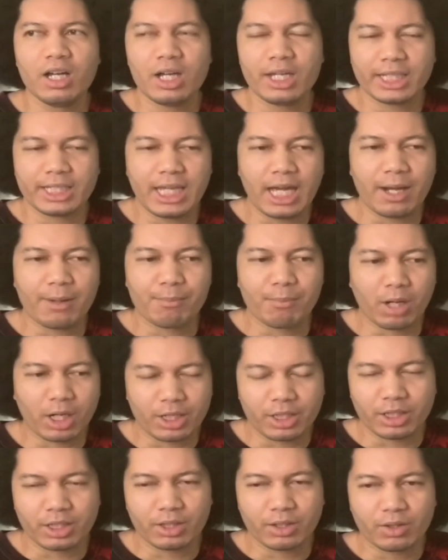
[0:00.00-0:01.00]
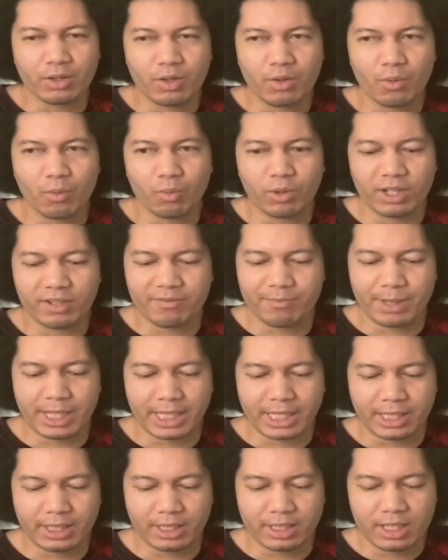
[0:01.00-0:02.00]
yeah, Martin would have
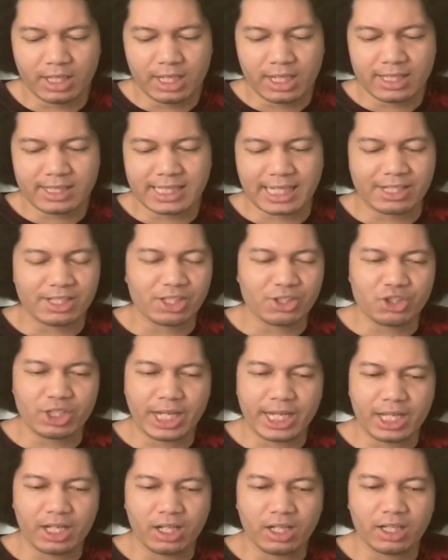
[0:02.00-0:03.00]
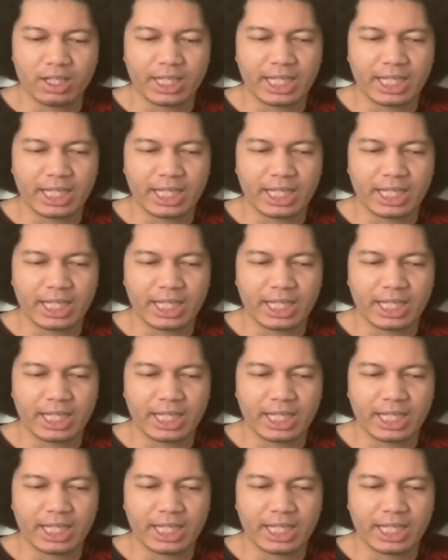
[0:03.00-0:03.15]
been sent to jail,